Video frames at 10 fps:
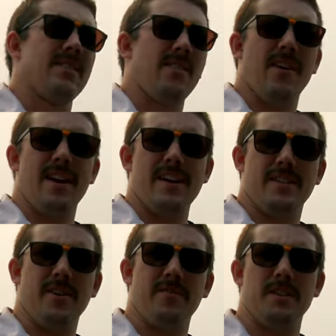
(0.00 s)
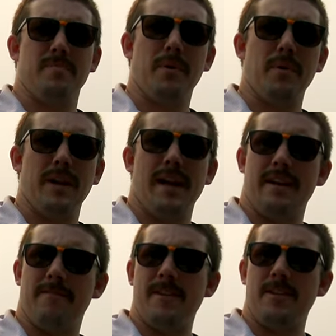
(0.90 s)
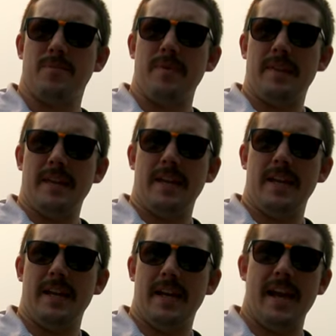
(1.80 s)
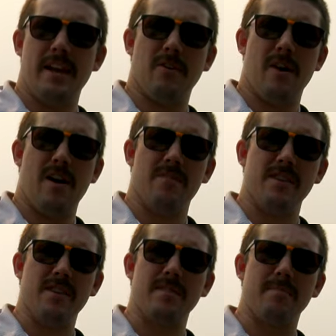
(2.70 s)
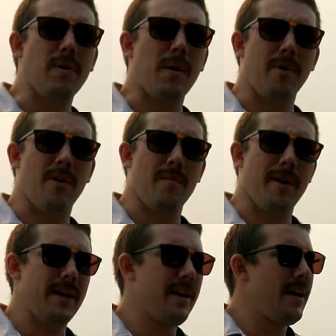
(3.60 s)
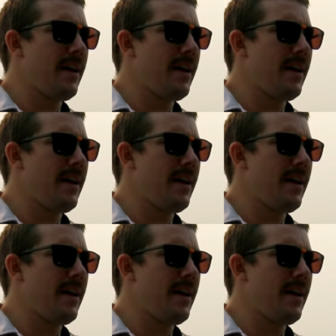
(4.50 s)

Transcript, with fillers: Righto, so I've just pulled out the fish with the handcrafted popper I made